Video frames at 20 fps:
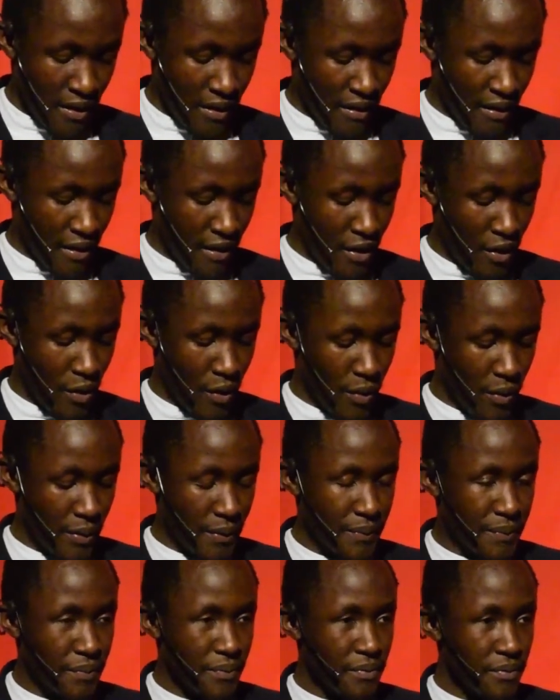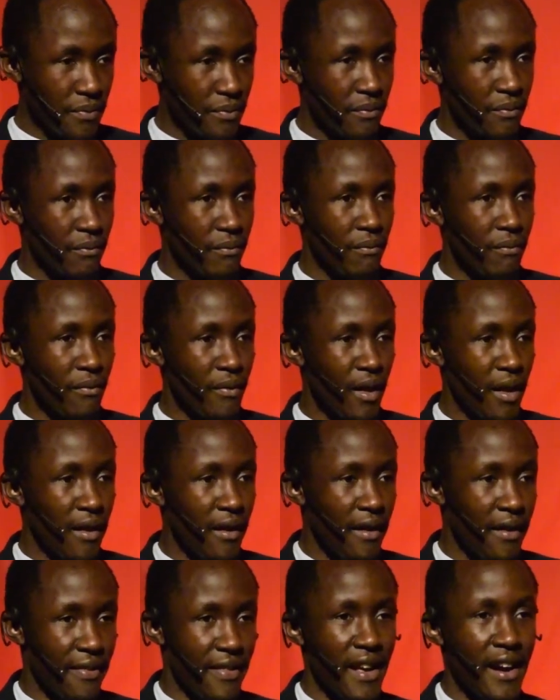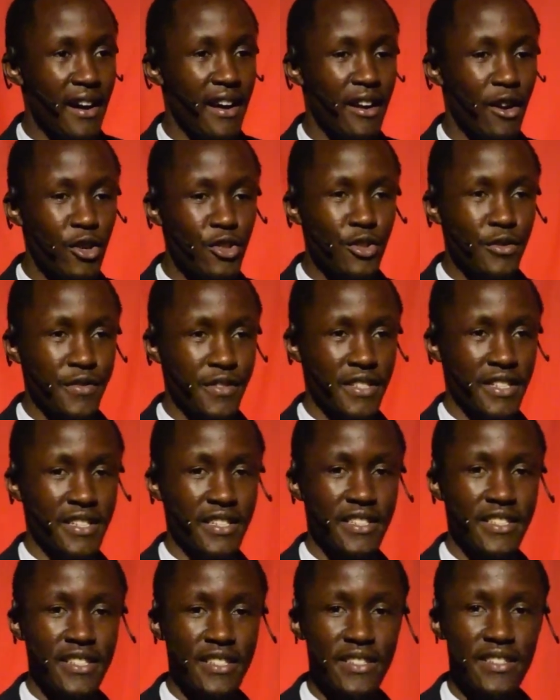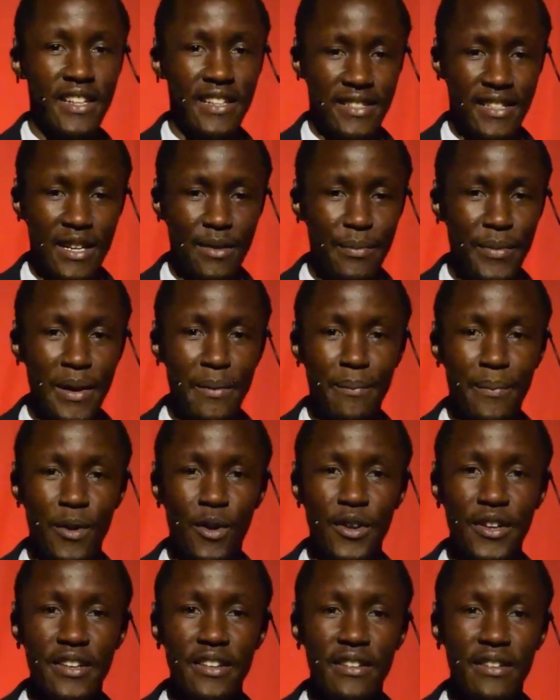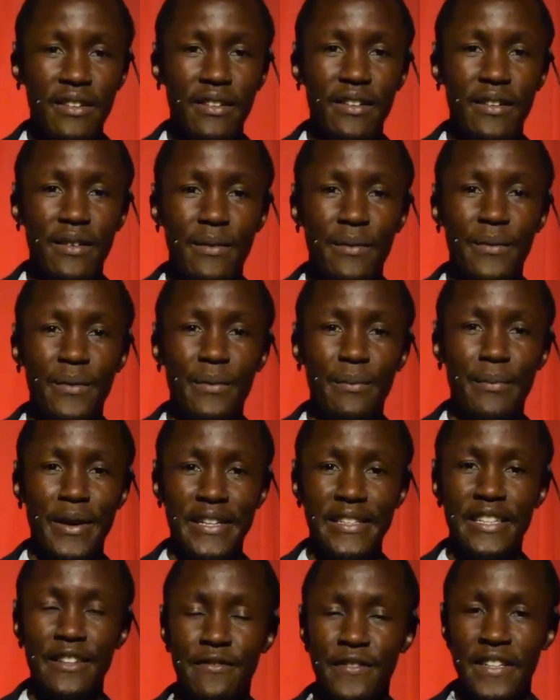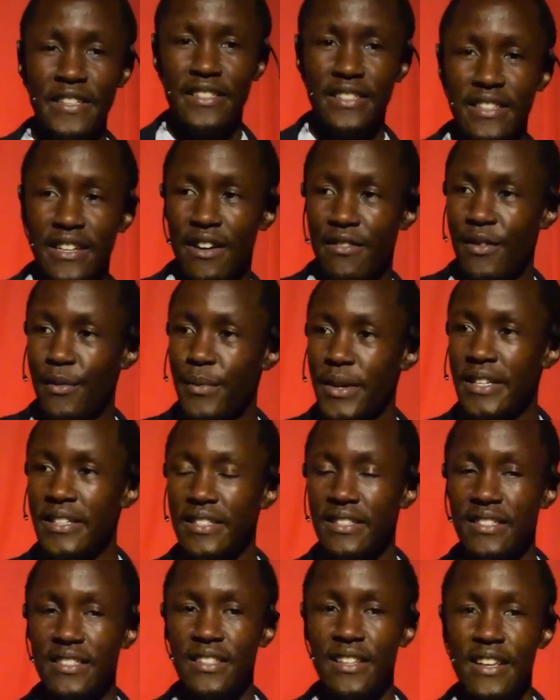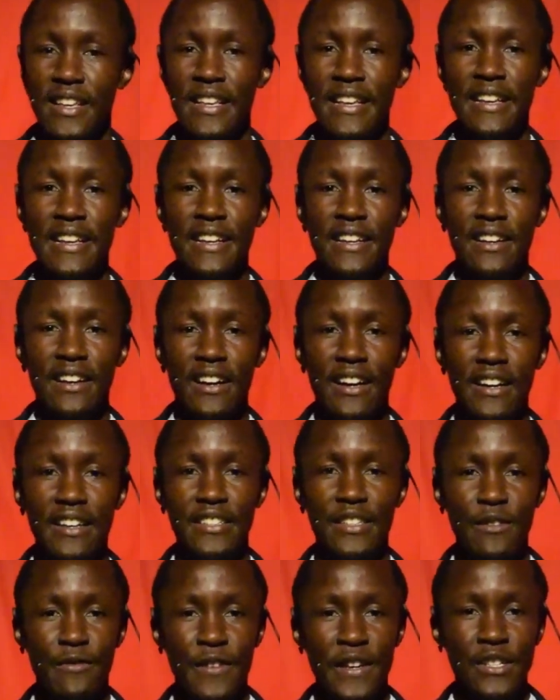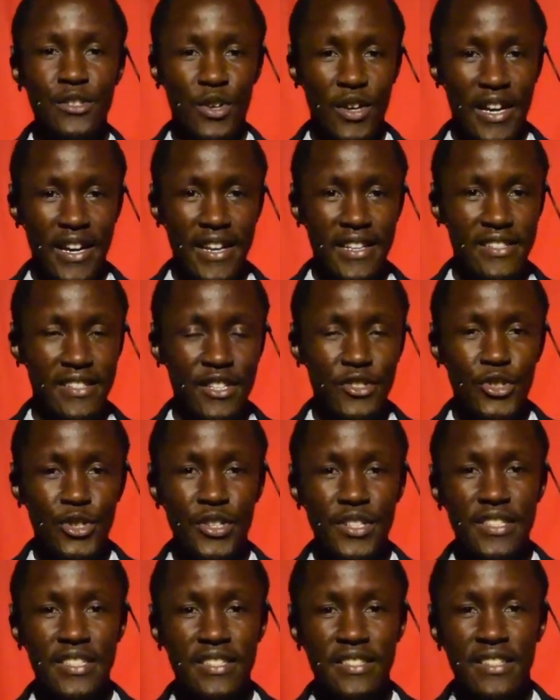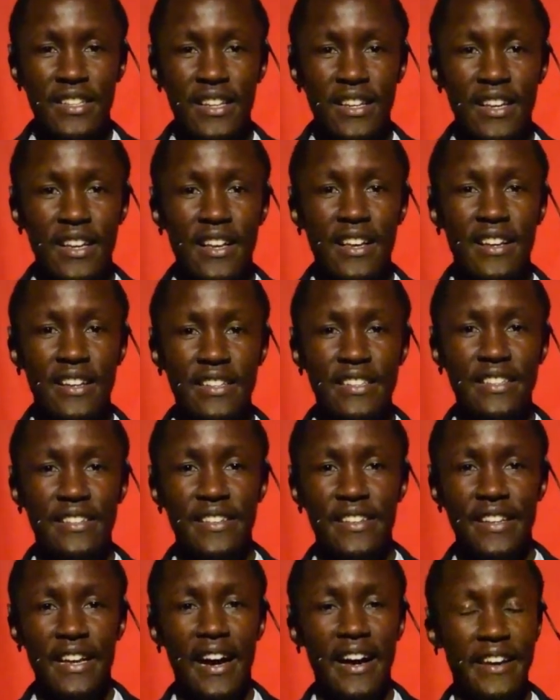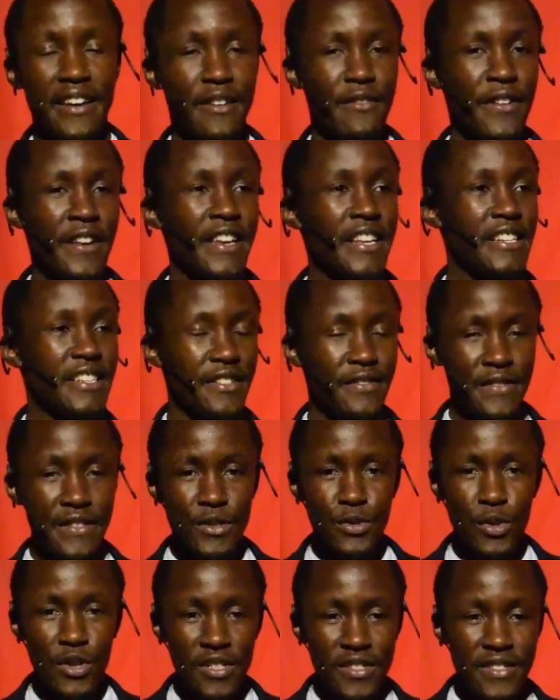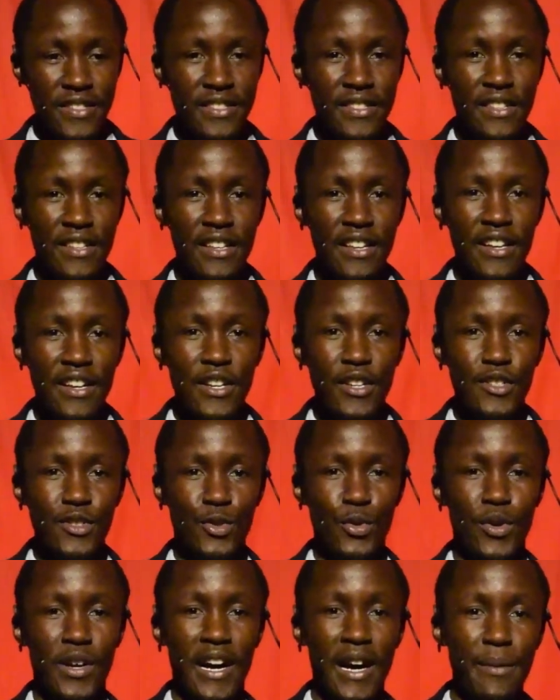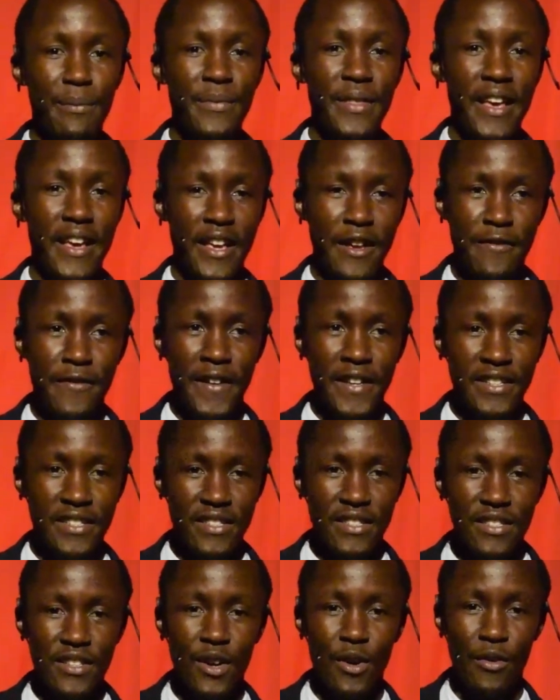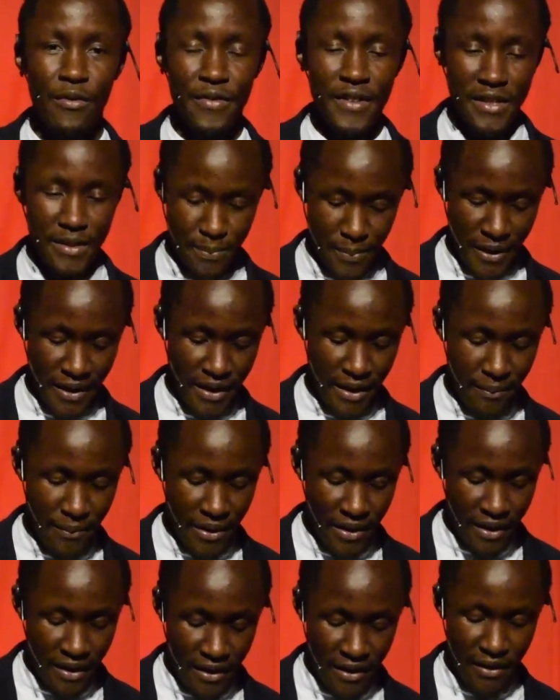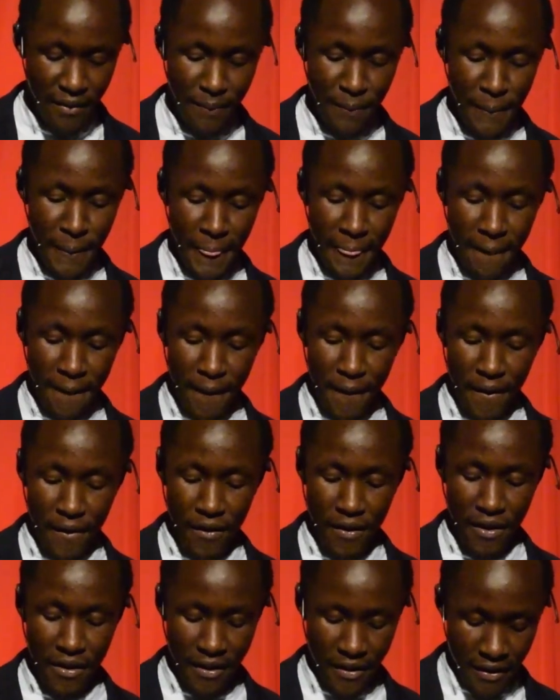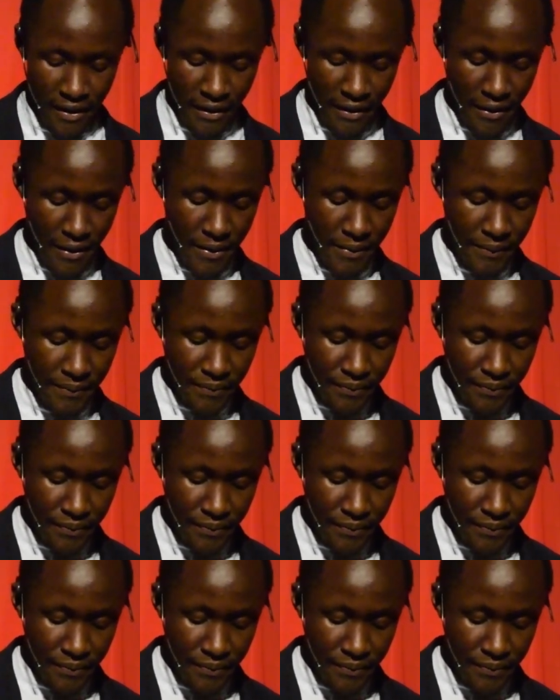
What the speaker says: Now, there are a lot of strategies that can be employed by different governments, different organizations, and even individuals to curb the effects of this pandemic. And the